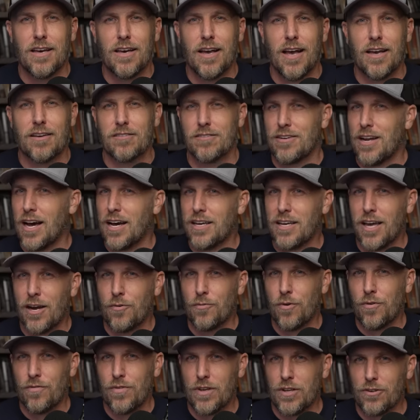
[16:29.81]
has not yet
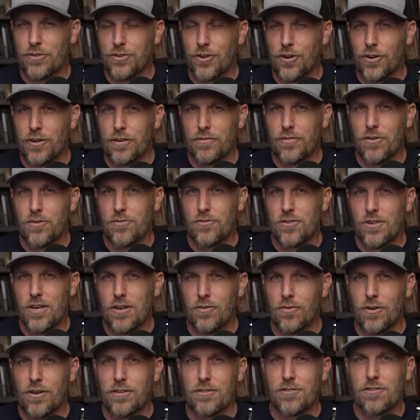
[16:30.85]
revealed all of her
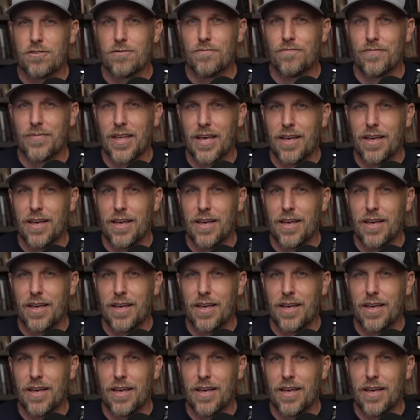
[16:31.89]
secrets.